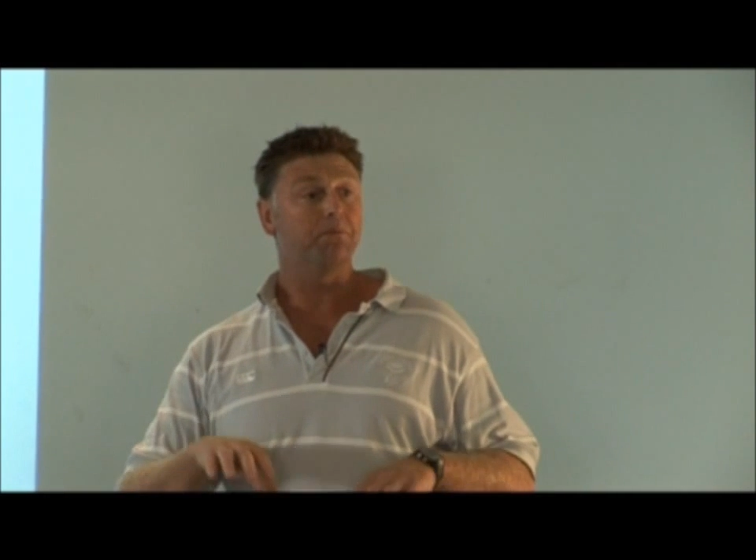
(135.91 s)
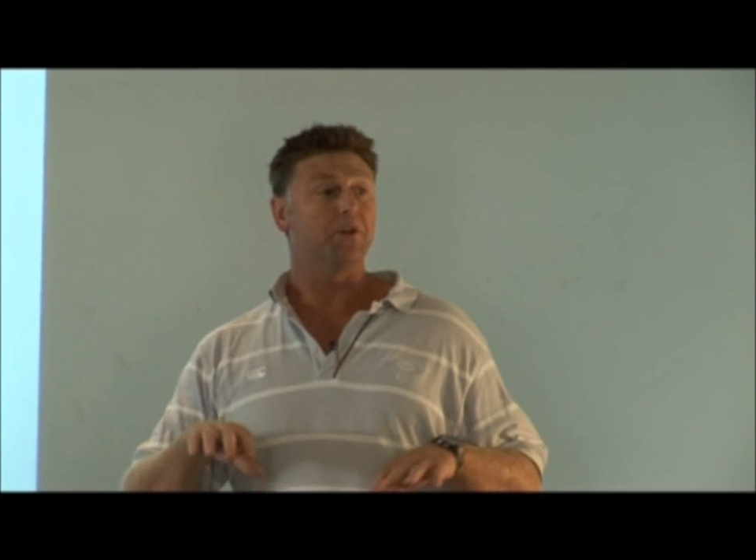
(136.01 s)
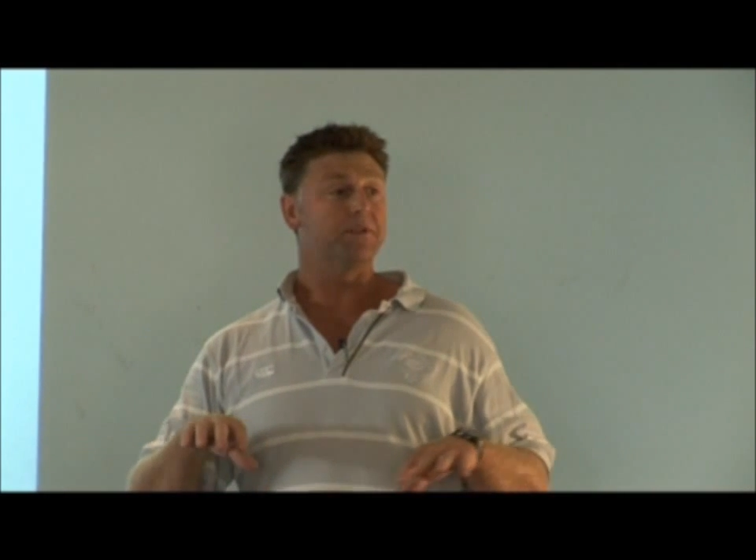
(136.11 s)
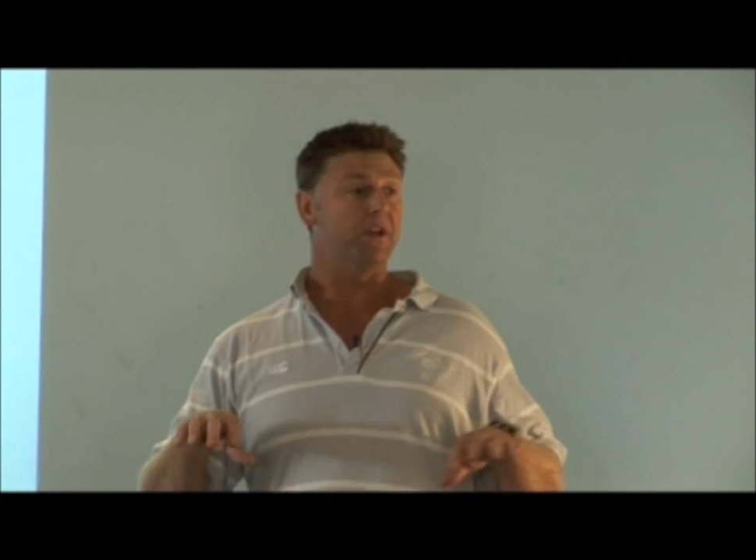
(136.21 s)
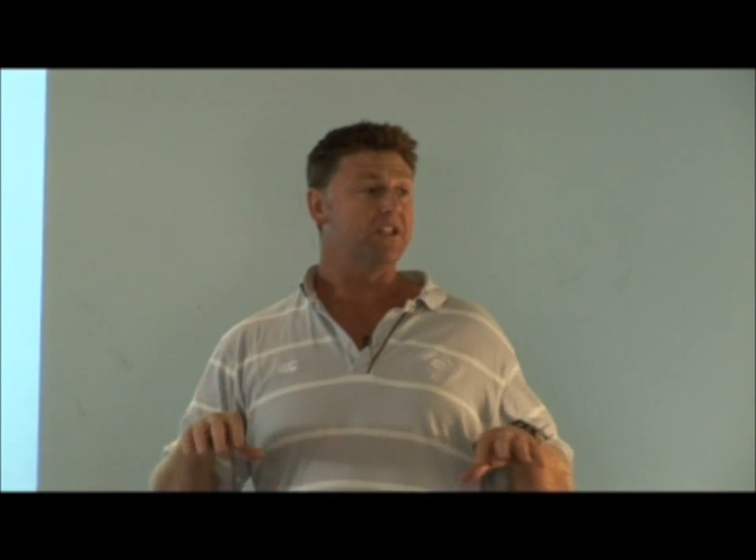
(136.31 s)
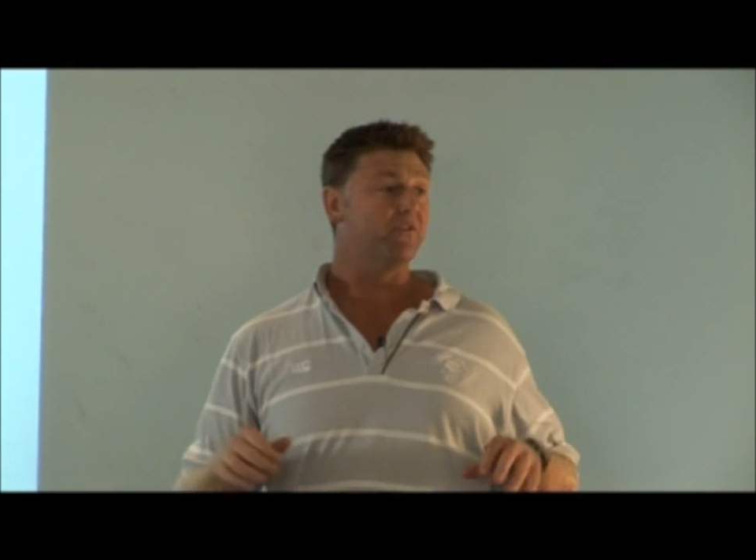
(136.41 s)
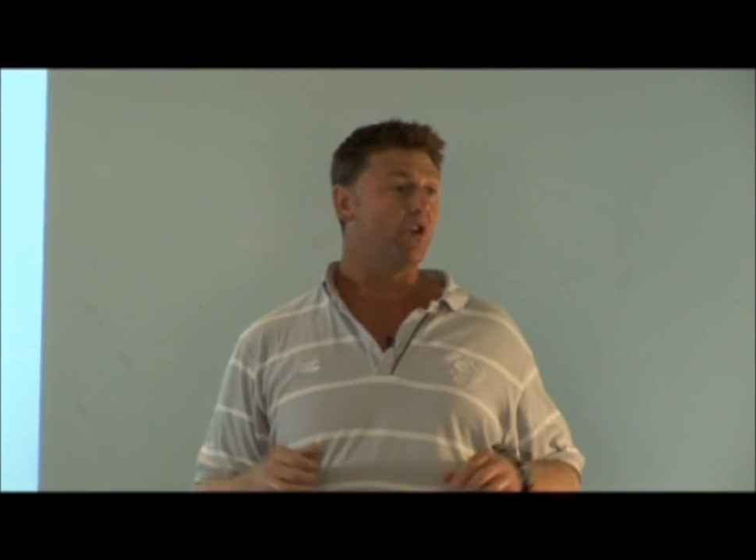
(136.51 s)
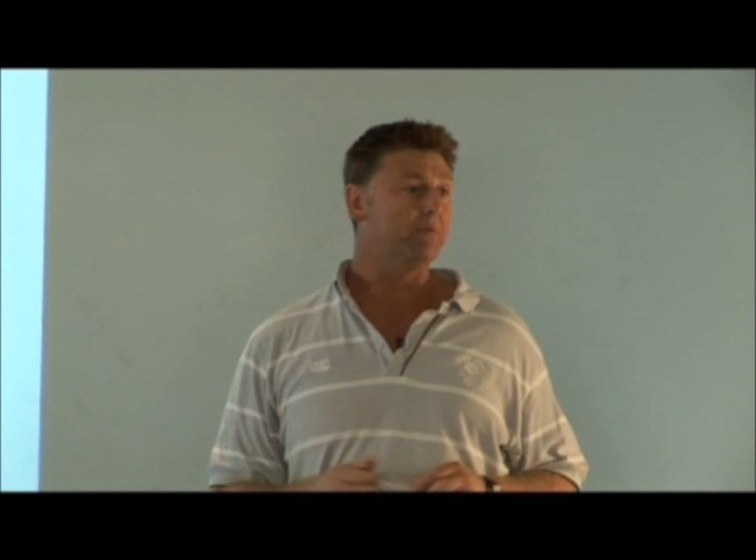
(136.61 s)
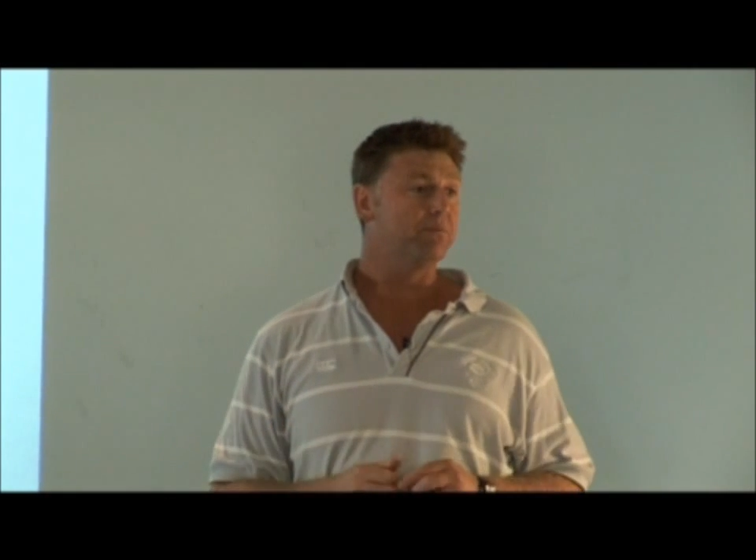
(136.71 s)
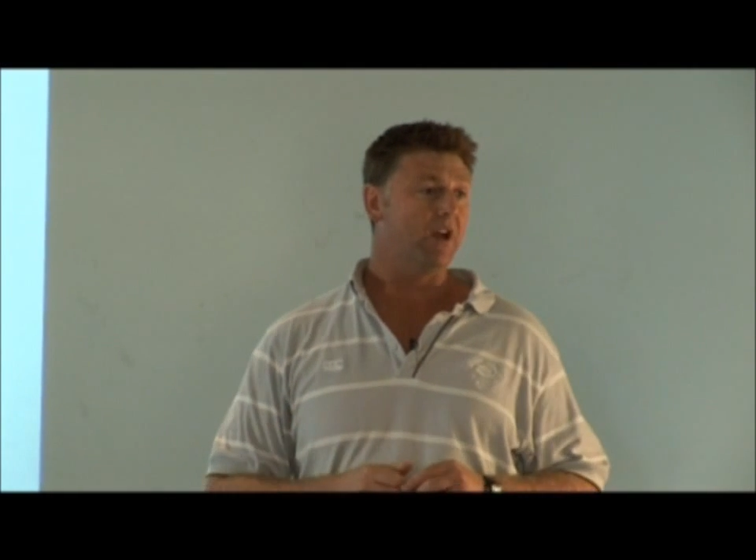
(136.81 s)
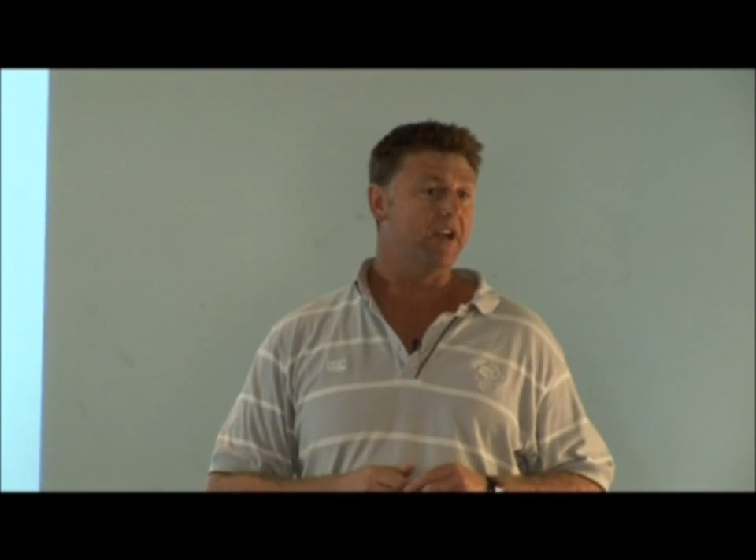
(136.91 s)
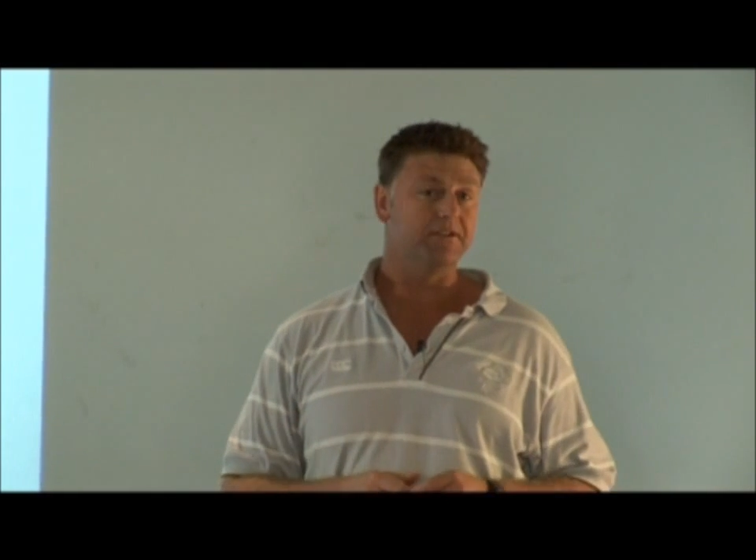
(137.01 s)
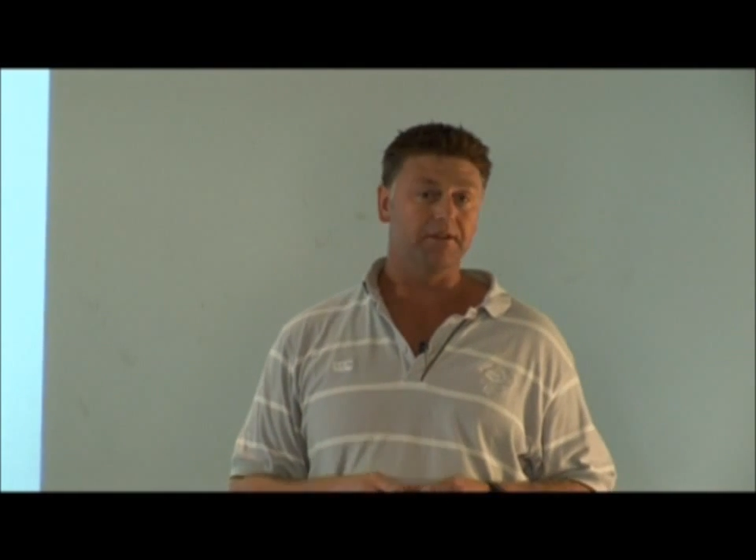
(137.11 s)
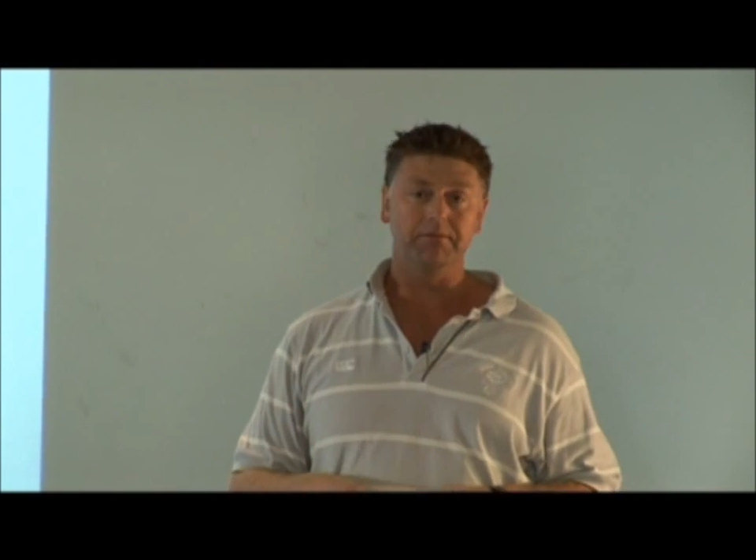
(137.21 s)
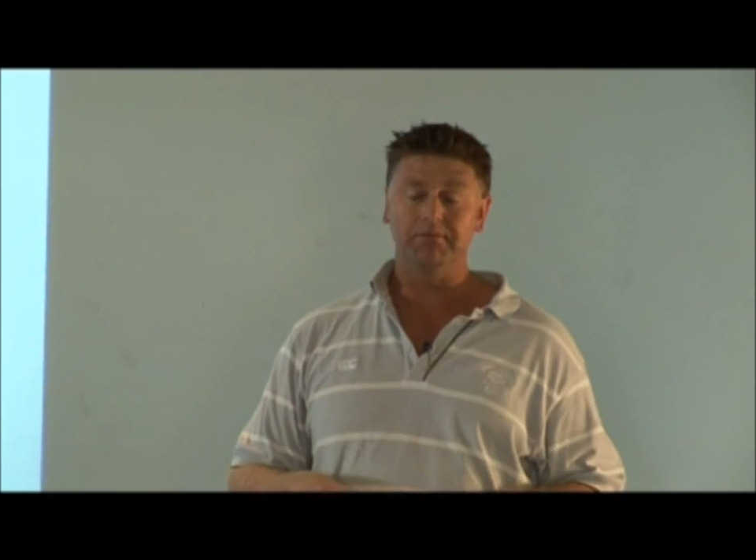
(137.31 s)
we specify players
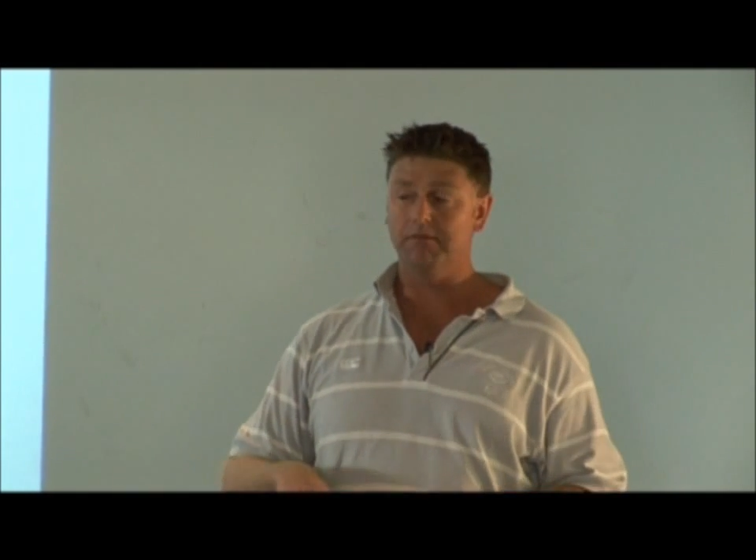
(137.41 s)
that